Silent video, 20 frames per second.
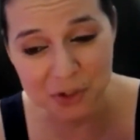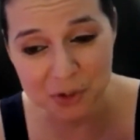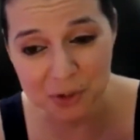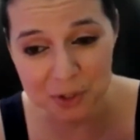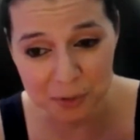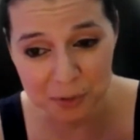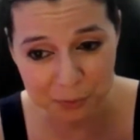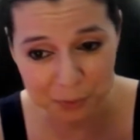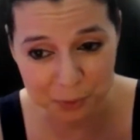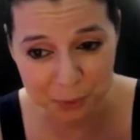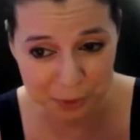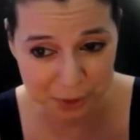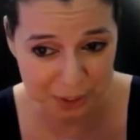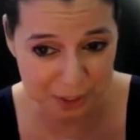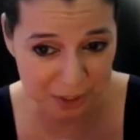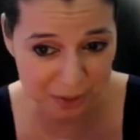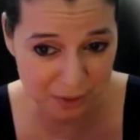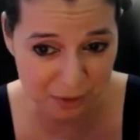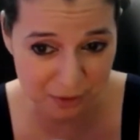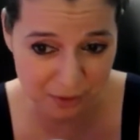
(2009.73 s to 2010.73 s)
Sean, if you were
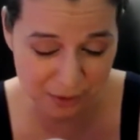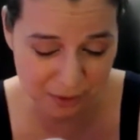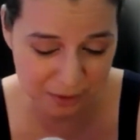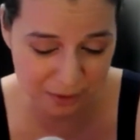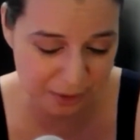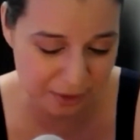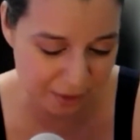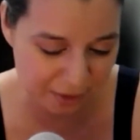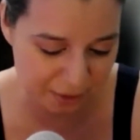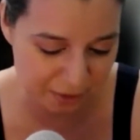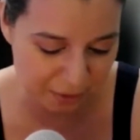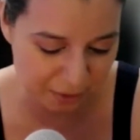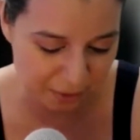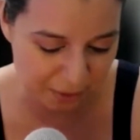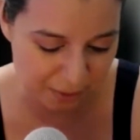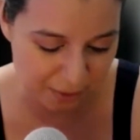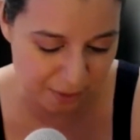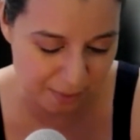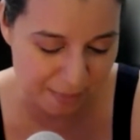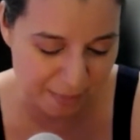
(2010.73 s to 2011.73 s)
here earlier and you
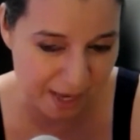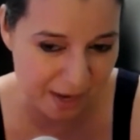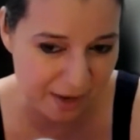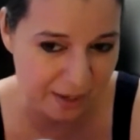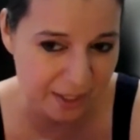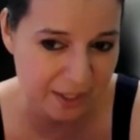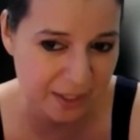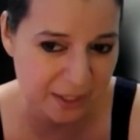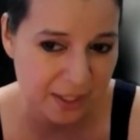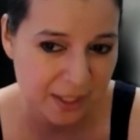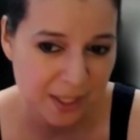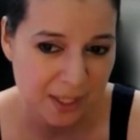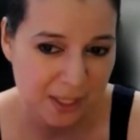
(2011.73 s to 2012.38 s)
heard about it.